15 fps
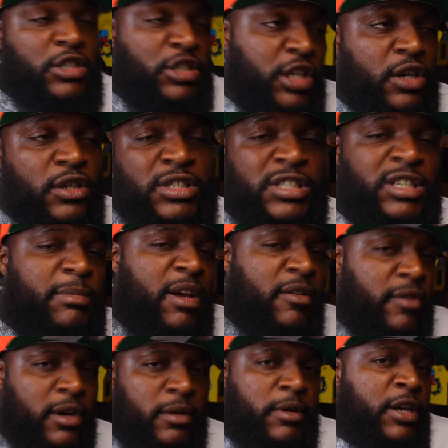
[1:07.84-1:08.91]
she gonna see my
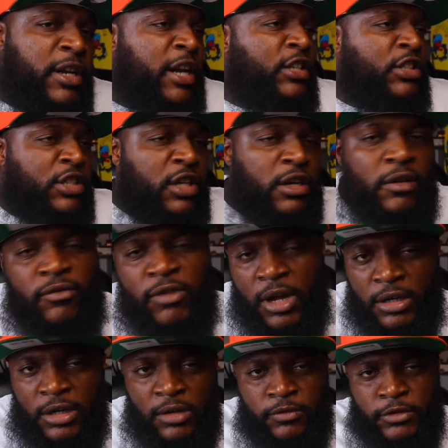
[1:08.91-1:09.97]
video one day and she gonna fall
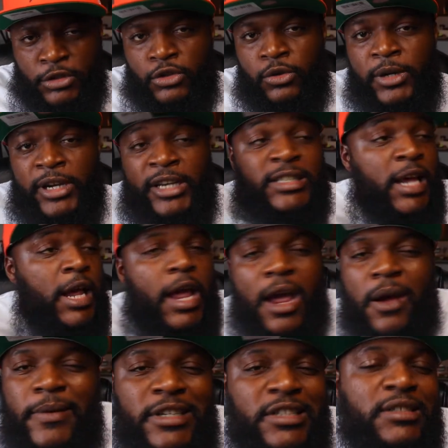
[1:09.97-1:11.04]
in love with Twig.
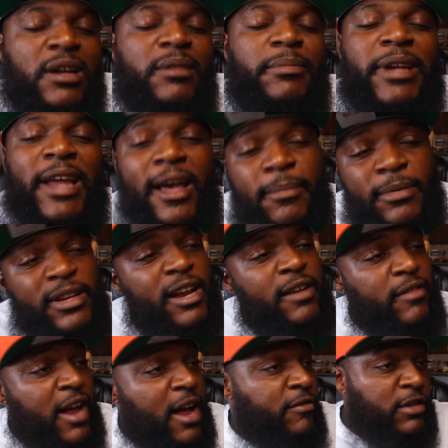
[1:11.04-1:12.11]
And we just gonna be happily
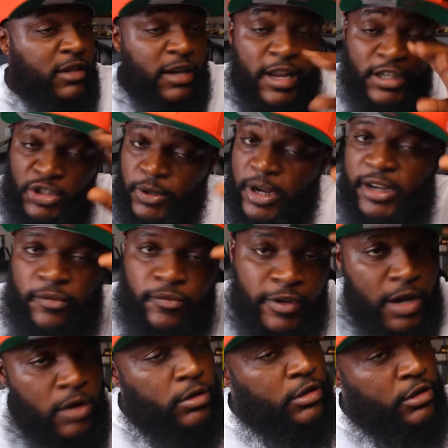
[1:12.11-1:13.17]
ever after, like Shrek and
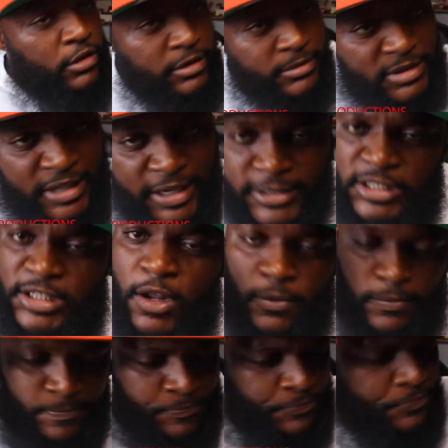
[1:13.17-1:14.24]
Fiona, you know what I'm saying?
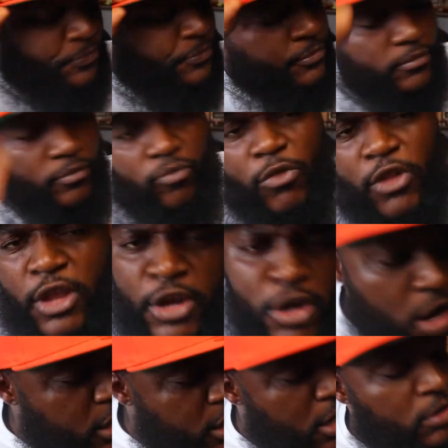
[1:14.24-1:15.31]
So,
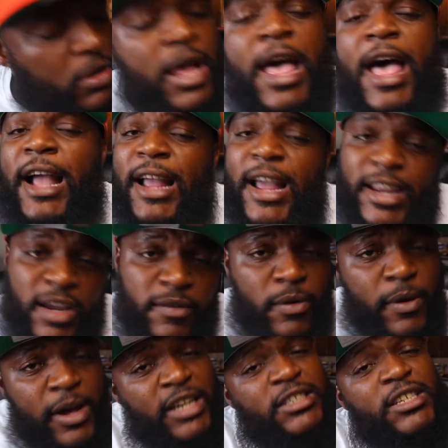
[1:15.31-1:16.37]
you already know, I got
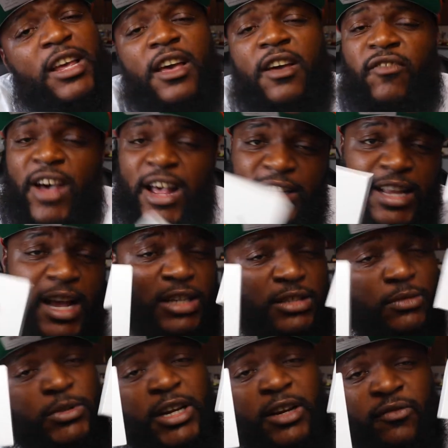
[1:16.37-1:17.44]
giveaways.
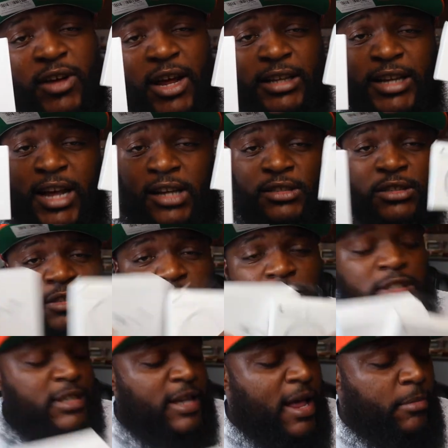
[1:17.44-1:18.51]
5,000, we hit 5,000, so
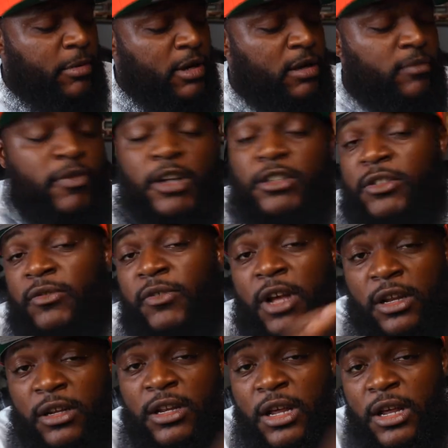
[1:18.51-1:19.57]
let's clap it up first of all.